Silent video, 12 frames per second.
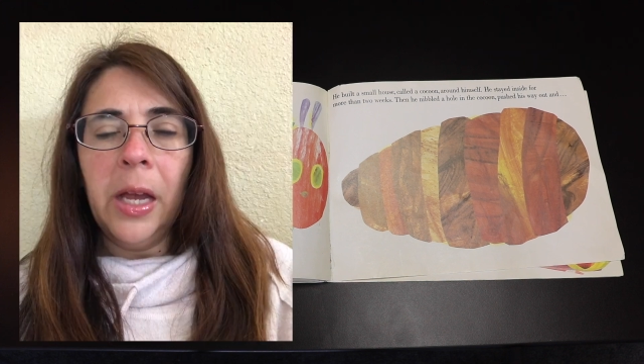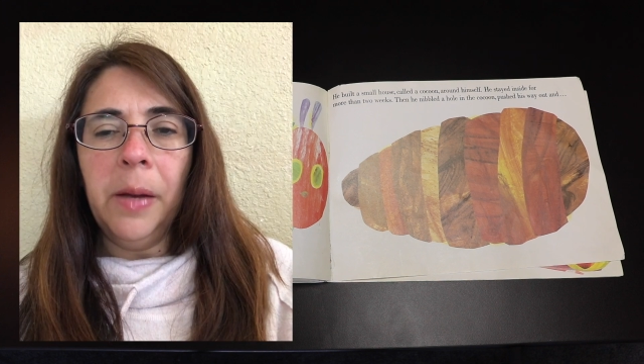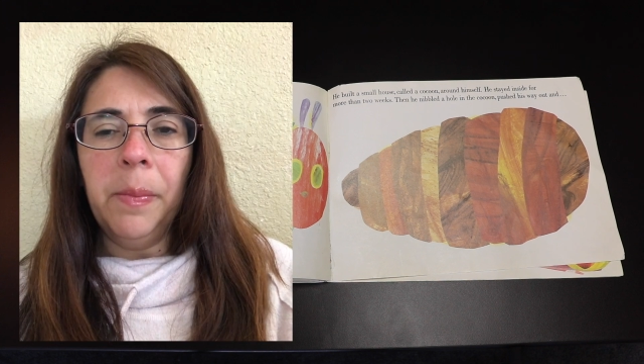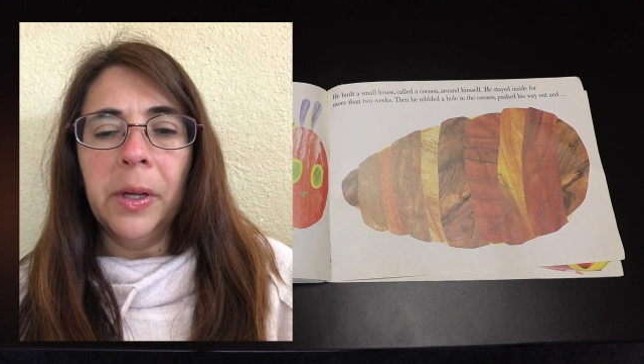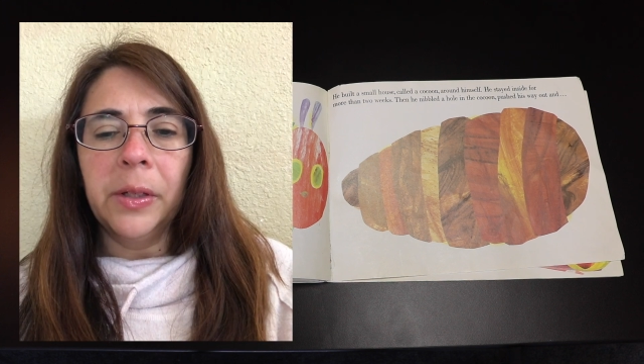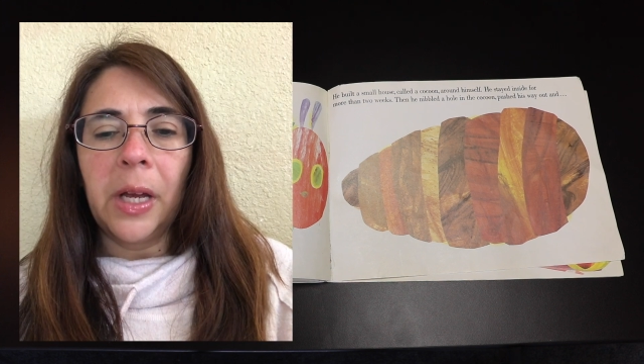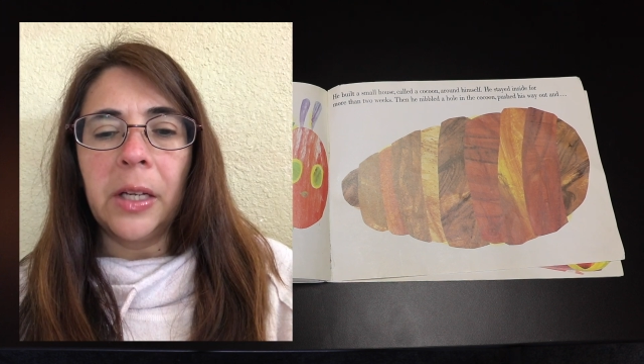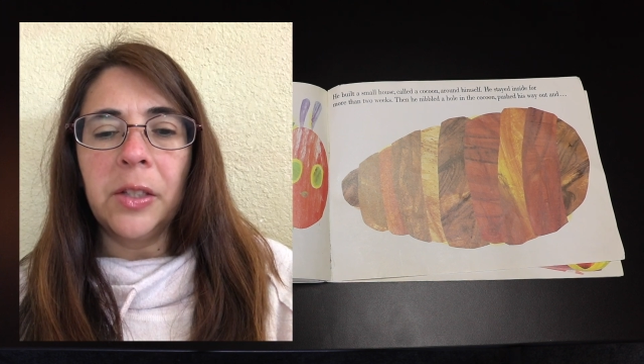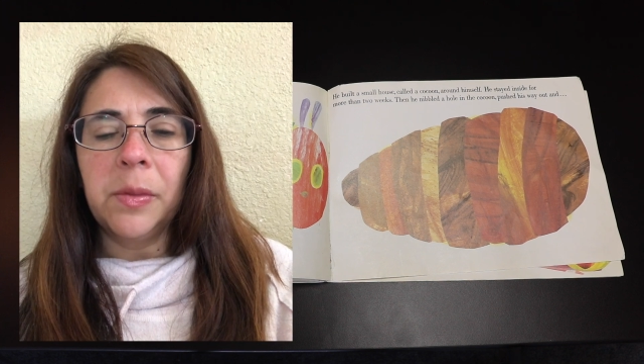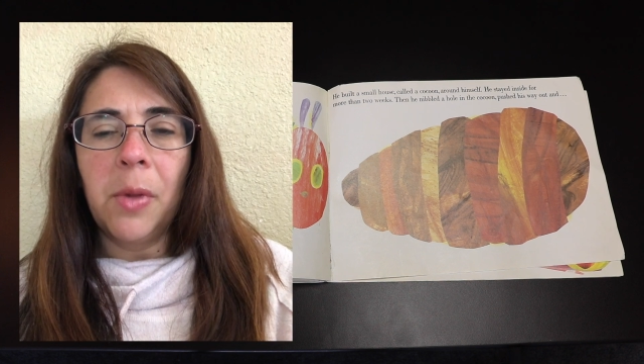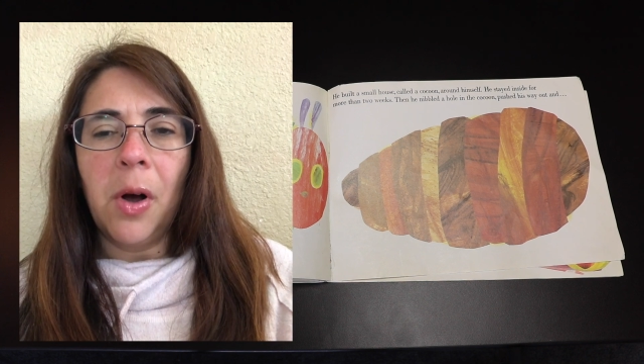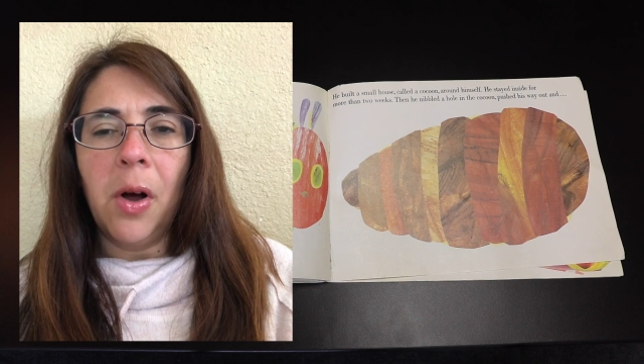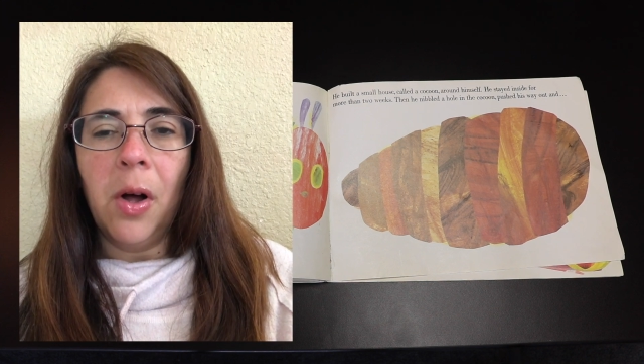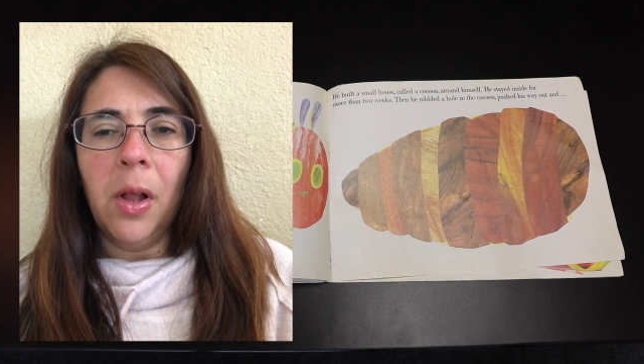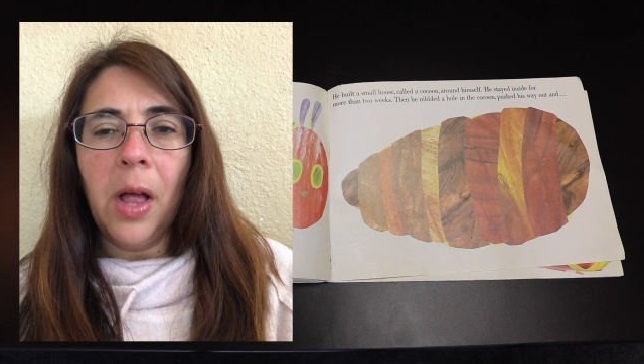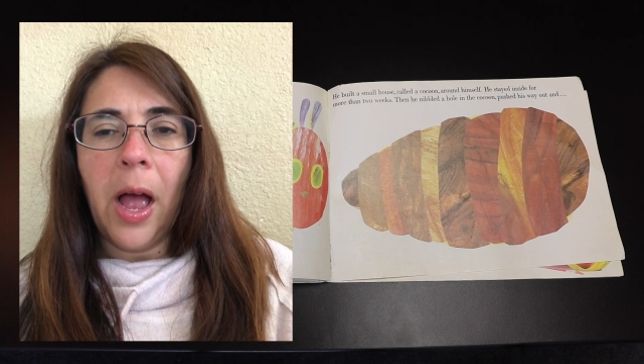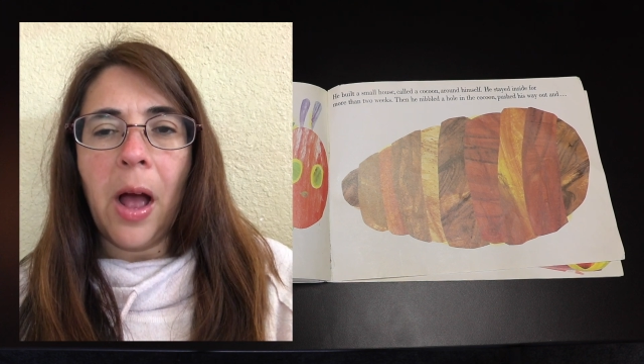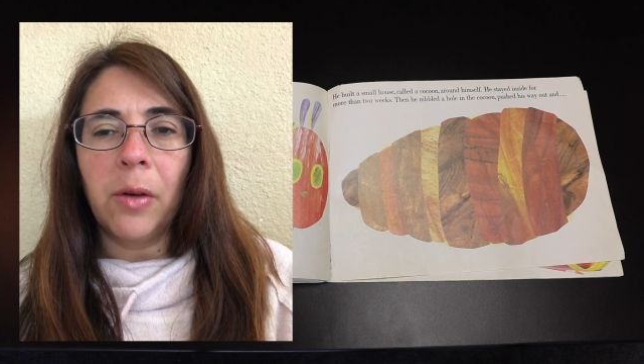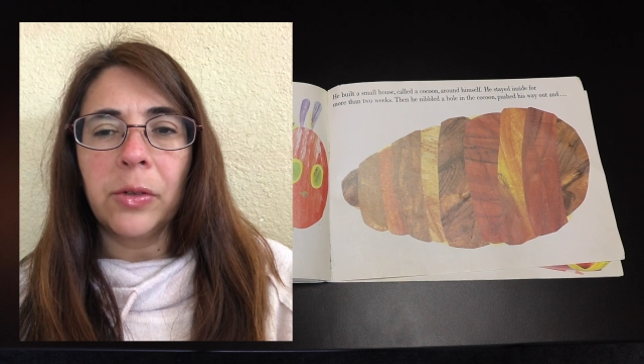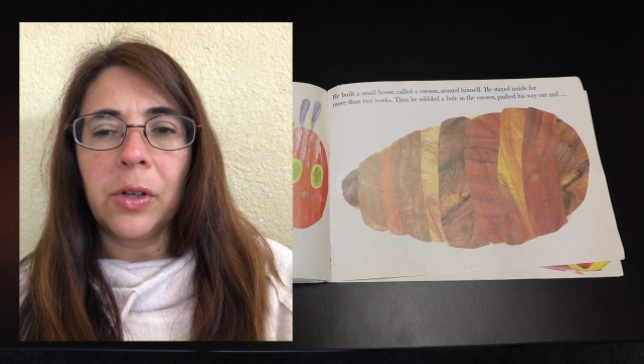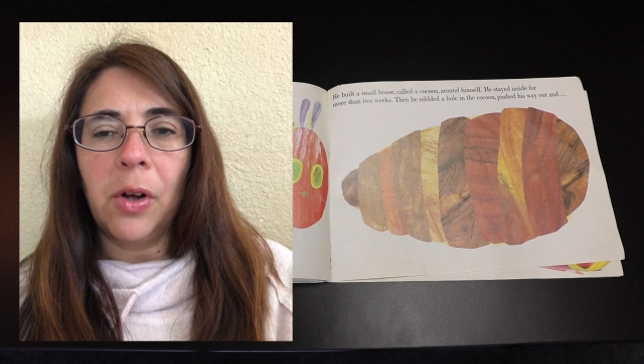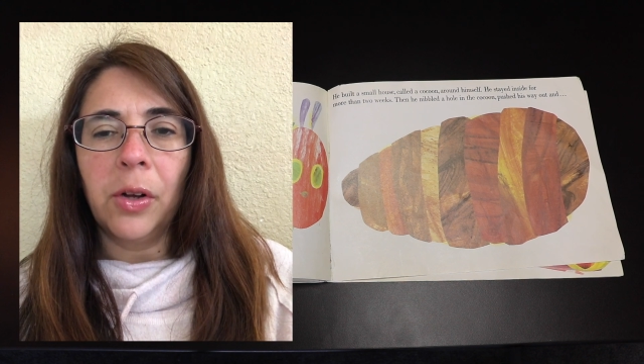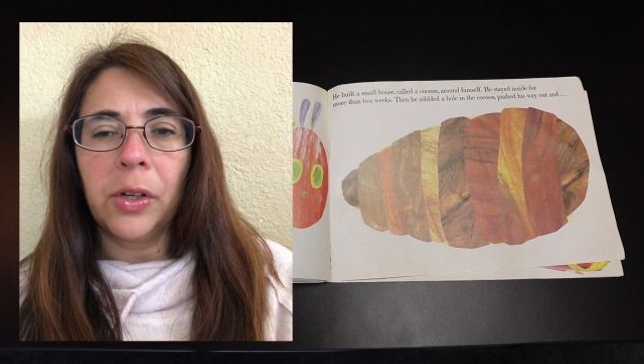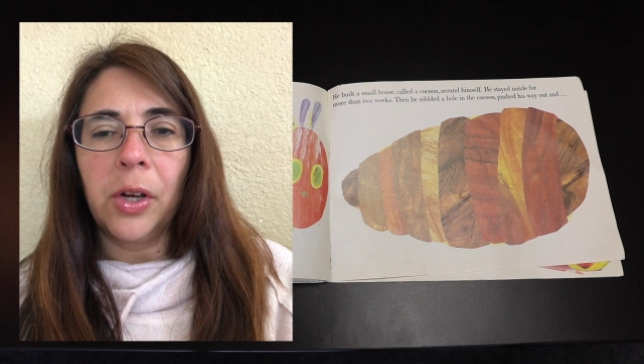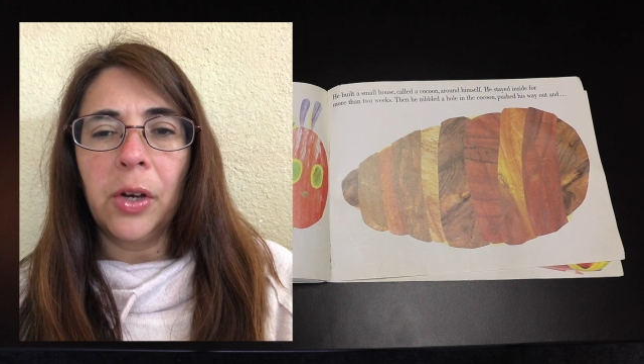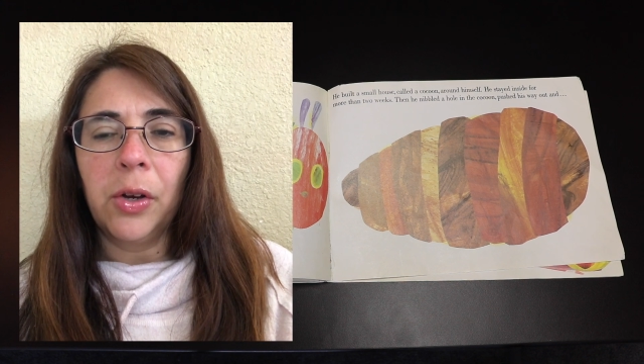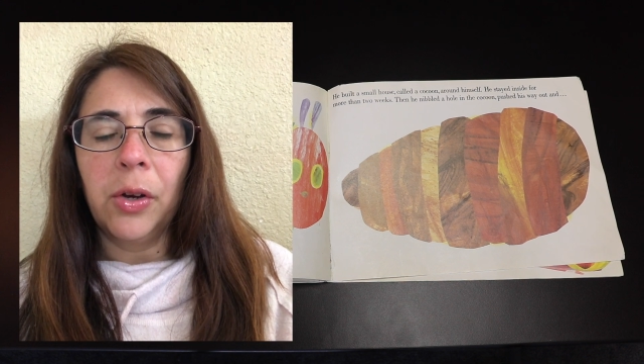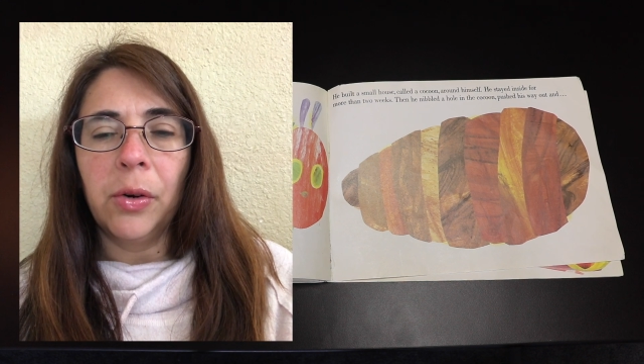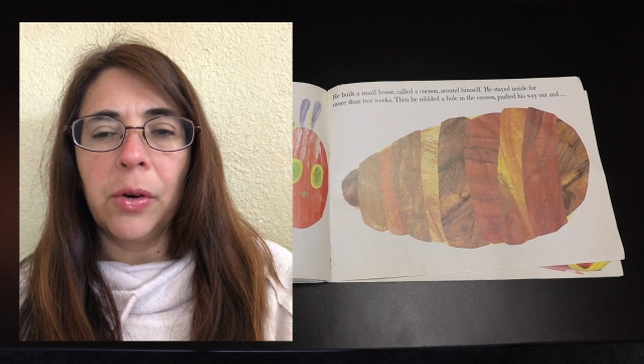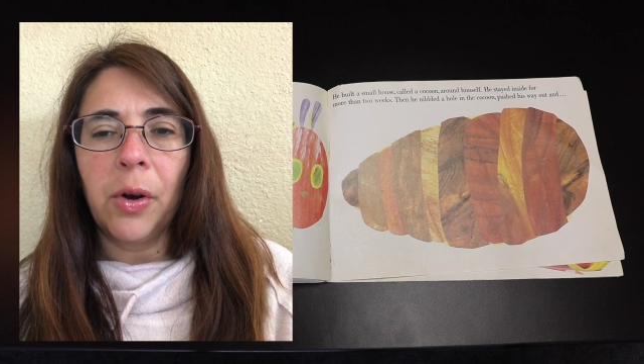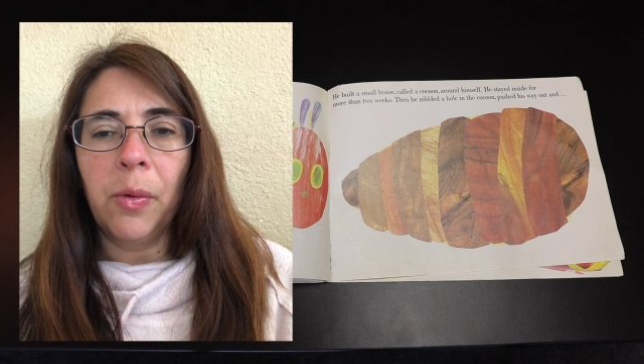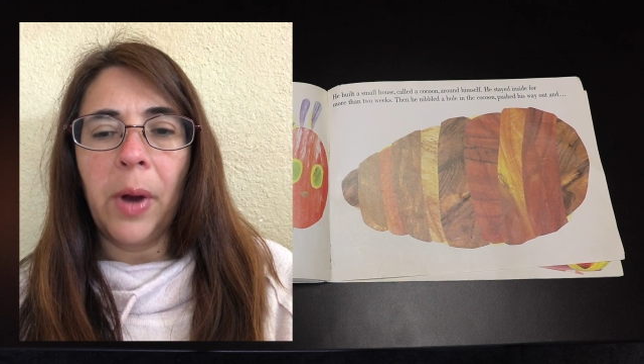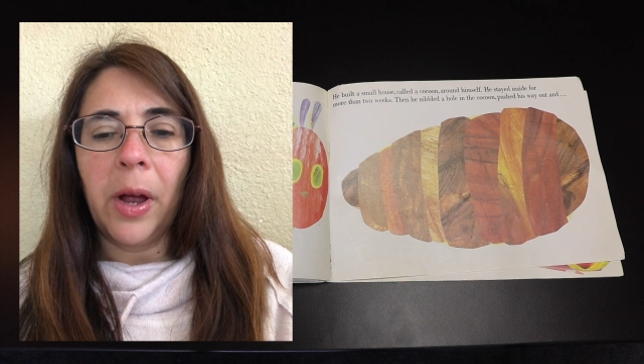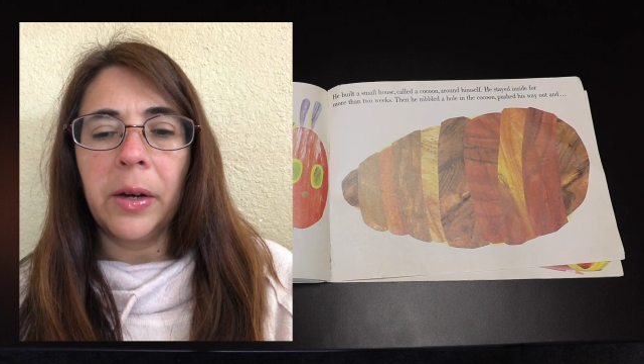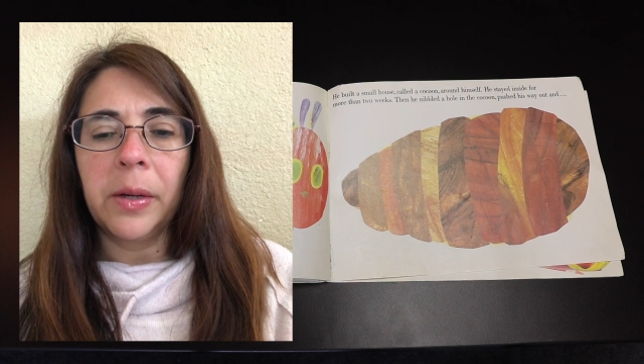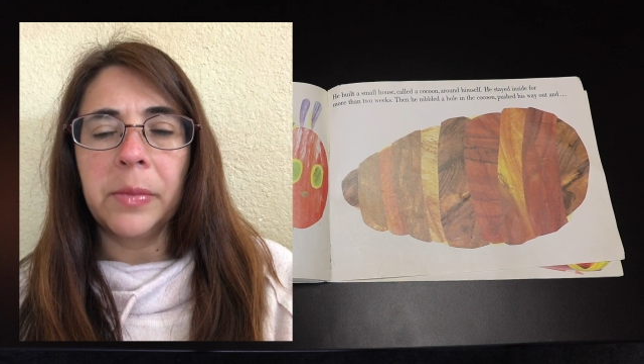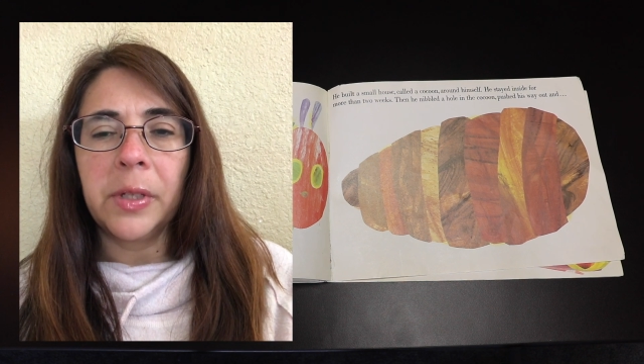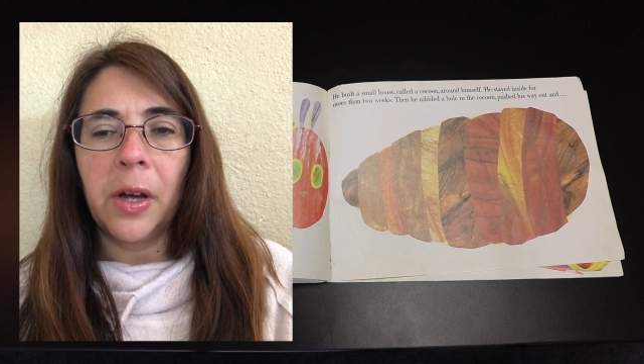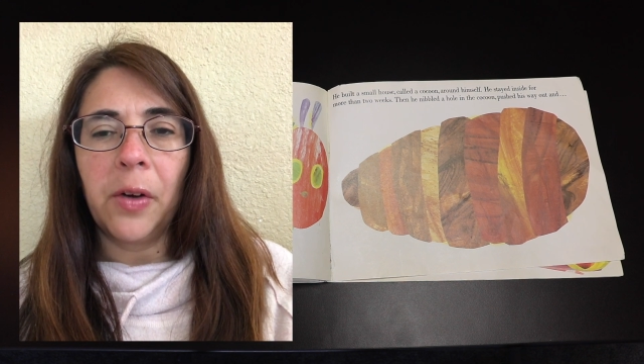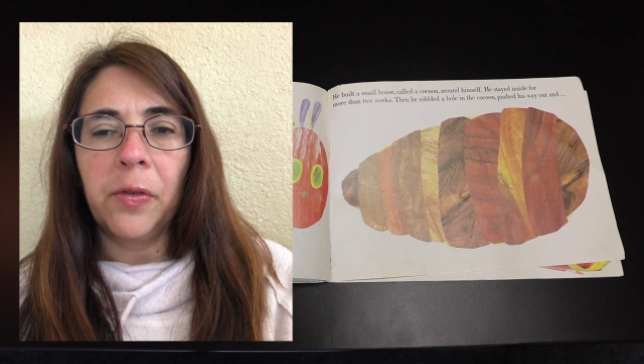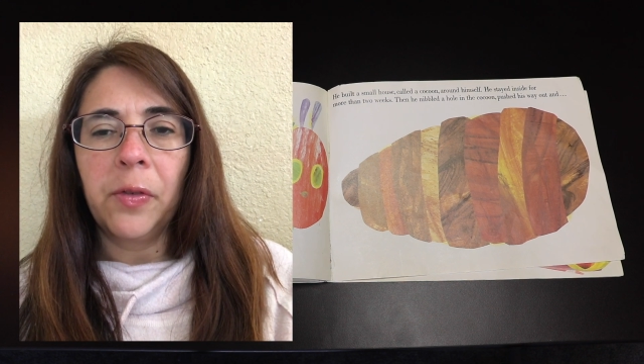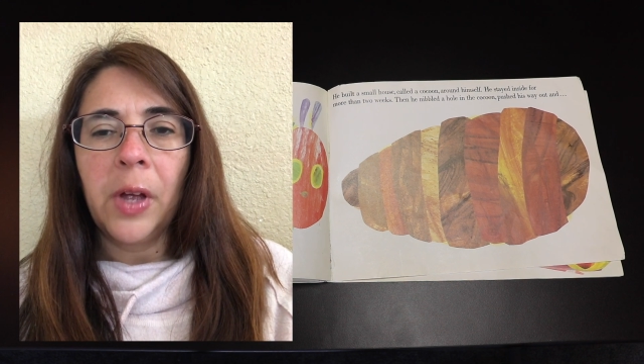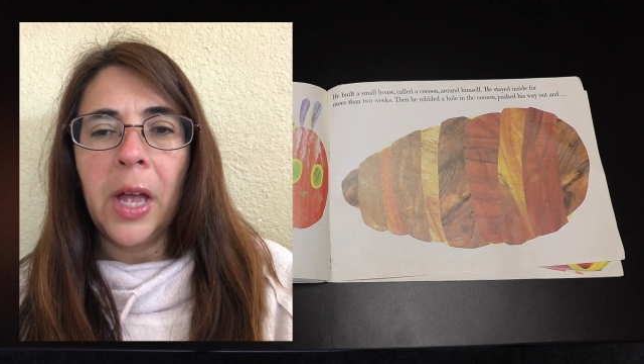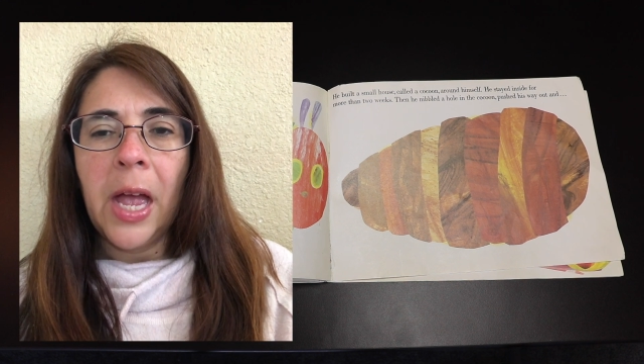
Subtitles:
He built a small house called a cocoon around himself.